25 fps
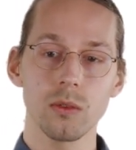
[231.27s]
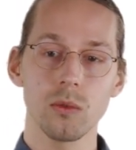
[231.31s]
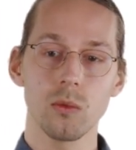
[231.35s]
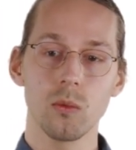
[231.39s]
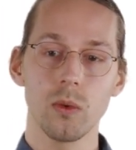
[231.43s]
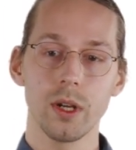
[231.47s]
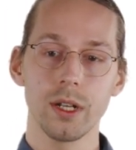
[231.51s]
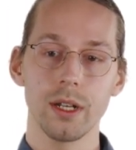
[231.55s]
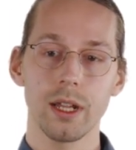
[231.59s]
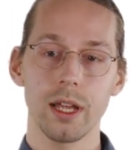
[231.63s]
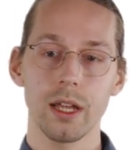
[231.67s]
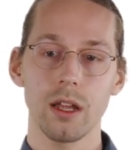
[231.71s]

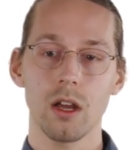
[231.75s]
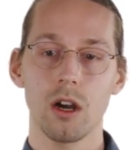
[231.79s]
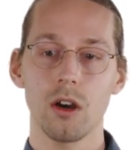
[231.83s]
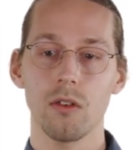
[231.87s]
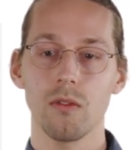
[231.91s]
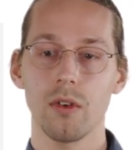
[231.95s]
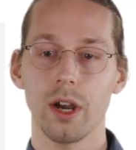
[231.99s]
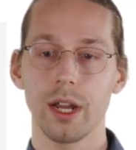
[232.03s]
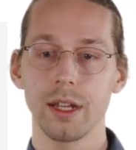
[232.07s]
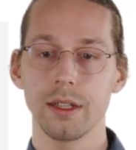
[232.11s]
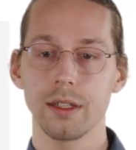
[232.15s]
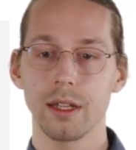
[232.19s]
when they are
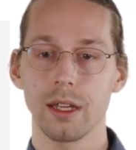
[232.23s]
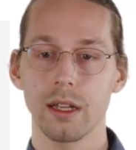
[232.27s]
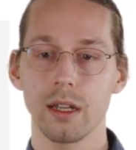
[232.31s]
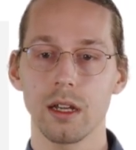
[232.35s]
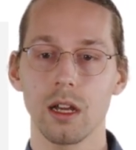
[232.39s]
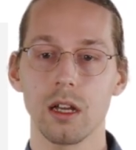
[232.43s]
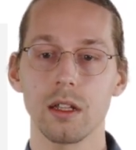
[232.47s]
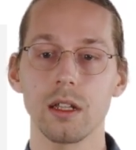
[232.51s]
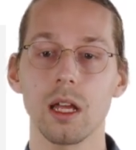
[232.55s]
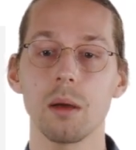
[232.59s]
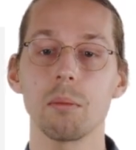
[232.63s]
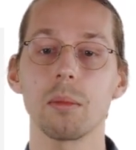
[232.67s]
writing
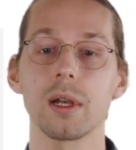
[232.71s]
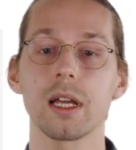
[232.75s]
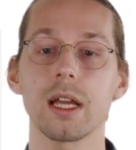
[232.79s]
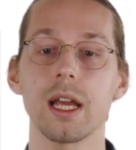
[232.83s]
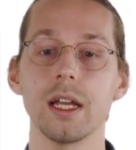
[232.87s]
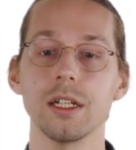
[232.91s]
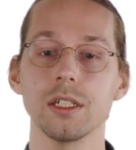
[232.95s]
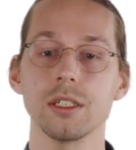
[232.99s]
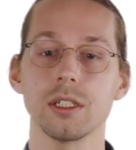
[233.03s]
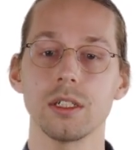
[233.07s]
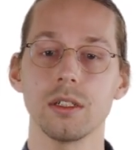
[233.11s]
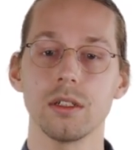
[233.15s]
an
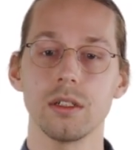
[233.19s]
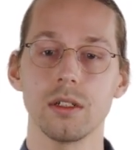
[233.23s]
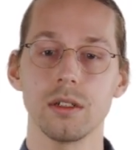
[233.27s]
application.